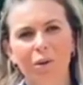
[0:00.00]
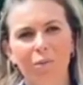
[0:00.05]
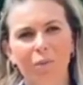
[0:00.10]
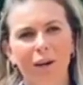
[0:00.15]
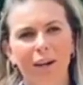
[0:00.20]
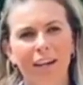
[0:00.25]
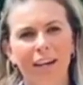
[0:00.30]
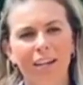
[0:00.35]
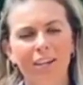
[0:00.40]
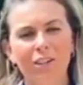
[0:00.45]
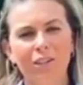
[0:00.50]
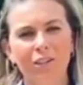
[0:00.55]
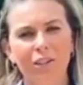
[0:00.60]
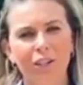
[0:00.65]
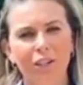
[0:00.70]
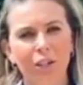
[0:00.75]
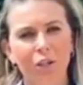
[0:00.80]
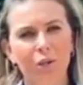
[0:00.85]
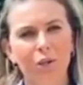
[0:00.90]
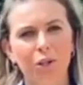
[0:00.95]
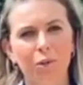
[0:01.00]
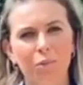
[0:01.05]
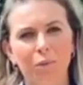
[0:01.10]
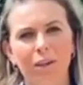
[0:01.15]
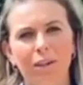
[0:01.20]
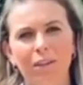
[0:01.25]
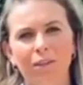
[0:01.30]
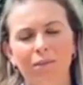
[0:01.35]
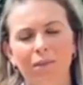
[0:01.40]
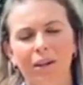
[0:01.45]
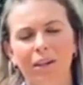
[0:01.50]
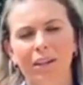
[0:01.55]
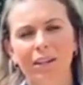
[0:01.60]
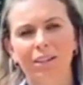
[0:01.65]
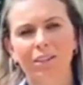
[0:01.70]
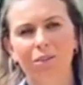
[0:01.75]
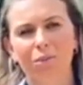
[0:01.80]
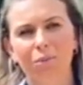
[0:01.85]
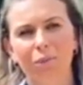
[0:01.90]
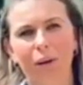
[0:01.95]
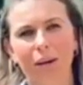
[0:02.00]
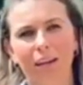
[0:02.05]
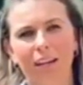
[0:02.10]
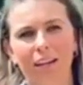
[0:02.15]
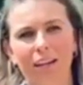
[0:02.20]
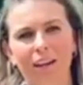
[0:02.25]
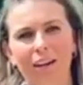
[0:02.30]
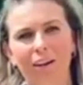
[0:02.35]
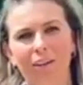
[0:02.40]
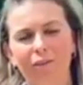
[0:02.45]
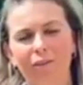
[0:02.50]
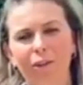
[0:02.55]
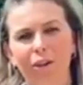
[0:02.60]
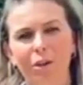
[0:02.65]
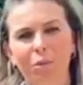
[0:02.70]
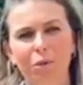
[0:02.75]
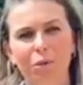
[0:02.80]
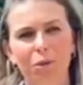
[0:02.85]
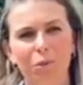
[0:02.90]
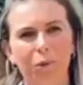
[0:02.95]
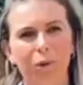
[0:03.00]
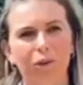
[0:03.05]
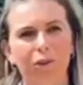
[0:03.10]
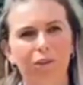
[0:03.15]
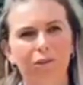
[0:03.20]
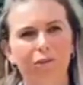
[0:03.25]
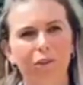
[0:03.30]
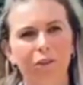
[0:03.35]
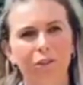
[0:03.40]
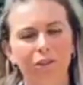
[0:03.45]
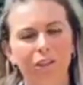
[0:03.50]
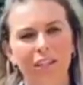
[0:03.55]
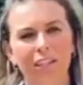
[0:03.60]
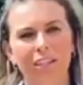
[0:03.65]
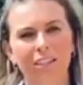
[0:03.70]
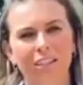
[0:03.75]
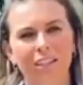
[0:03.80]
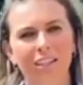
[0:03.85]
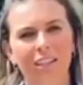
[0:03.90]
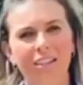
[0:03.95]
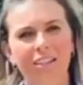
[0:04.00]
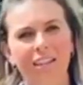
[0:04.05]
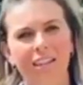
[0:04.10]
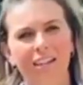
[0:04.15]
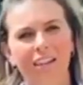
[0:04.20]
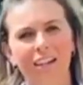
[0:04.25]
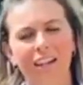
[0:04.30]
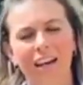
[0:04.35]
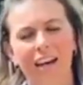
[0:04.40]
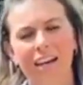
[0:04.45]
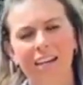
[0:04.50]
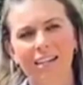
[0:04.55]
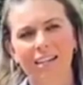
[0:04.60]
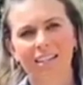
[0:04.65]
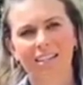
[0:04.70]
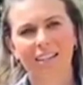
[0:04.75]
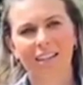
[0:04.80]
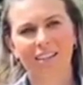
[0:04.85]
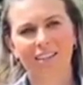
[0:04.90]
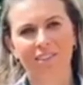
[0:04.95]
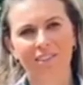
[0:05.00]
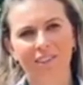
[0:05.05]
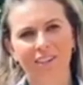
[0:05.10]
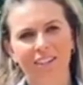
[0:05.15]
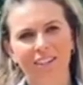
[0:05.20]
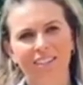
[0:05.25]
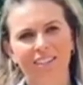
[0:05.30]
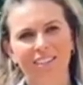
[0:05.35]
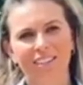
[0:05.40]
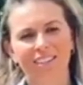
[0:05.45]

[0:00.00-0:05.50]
By entering, you could be in the running to win a fully bespoke Voltaire Design saddle and accessories.